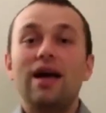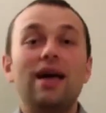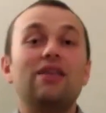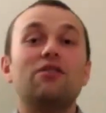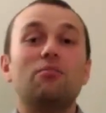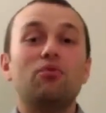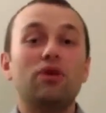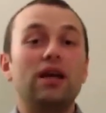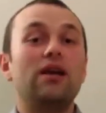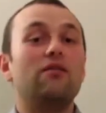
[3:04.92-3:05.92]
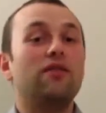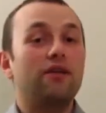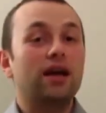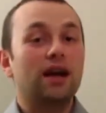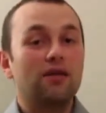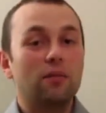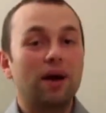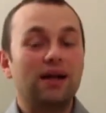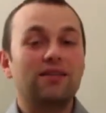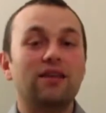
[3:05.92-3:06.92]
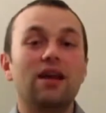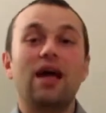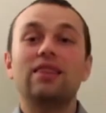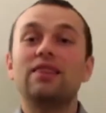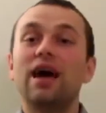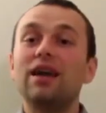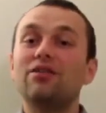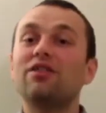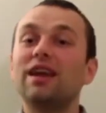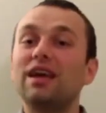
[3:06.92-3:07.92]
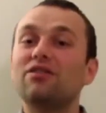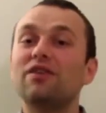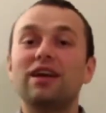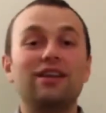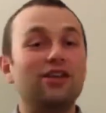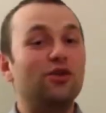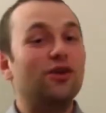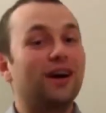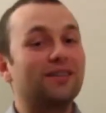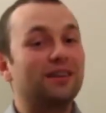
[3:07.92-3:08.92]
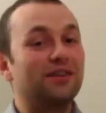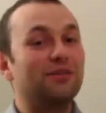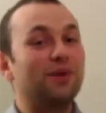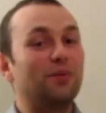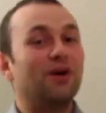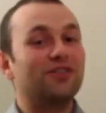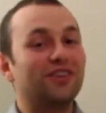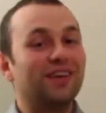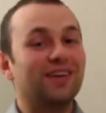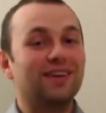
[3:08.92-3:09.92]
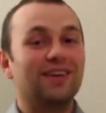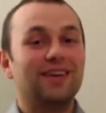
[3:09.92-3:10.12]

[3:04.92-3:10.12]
It is a brilliant and very clever pattern, and that is the next thing that you guys need to be watching.